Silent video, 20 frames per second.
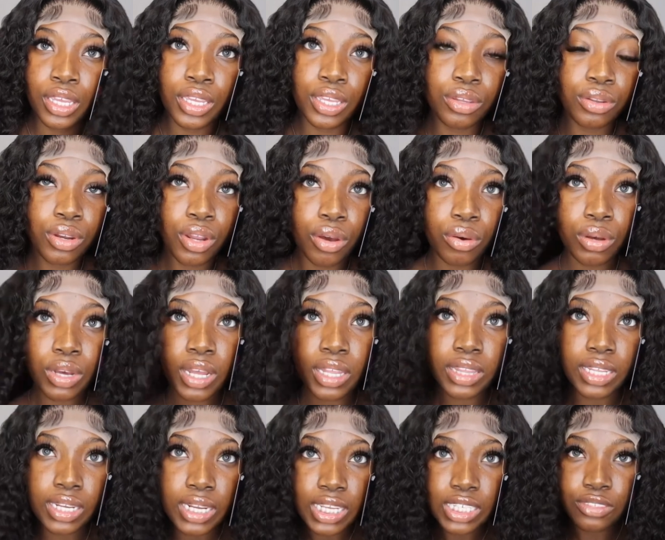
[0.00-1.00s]
you know,
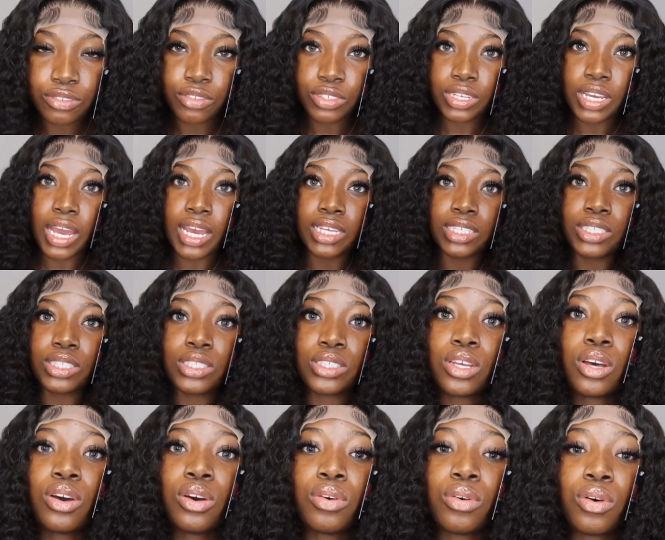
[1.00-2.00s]
cut the lace for you guys.
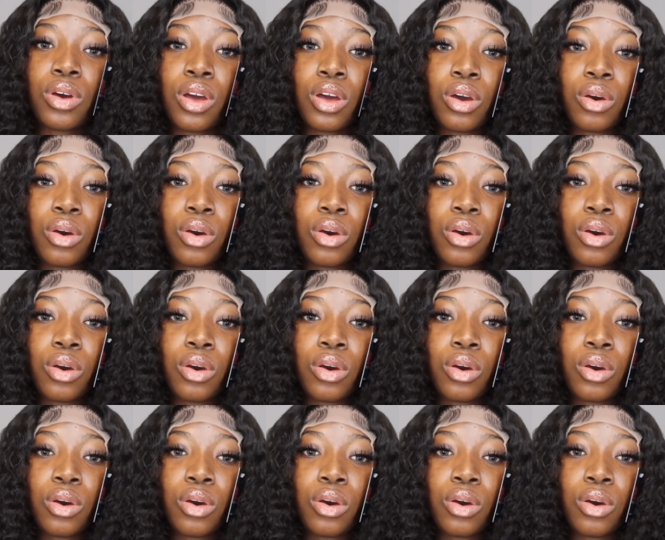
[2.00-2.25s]
So